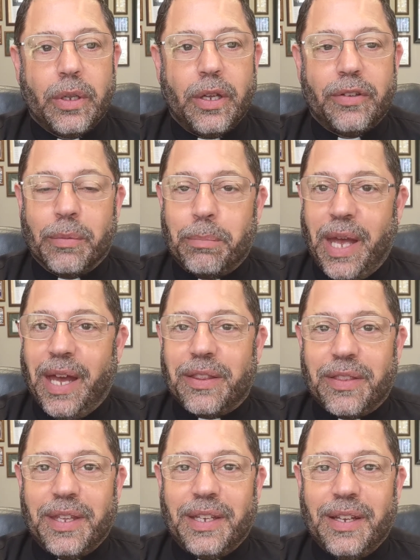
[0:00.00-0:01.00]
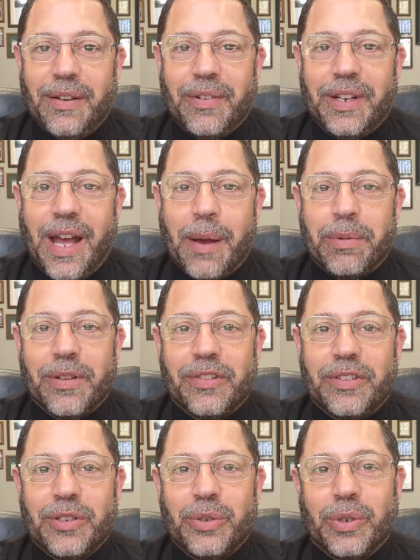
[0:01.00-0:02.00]
is a bad thing when it
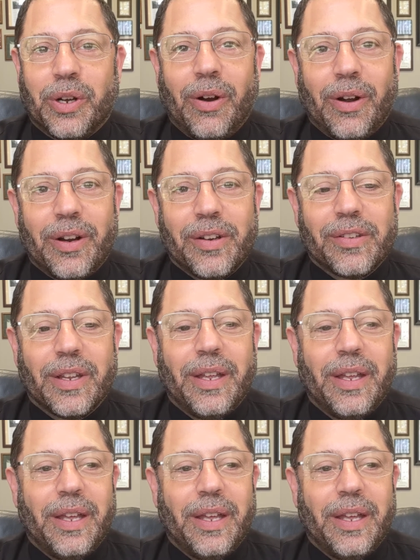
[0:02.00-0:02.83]
happens to cars.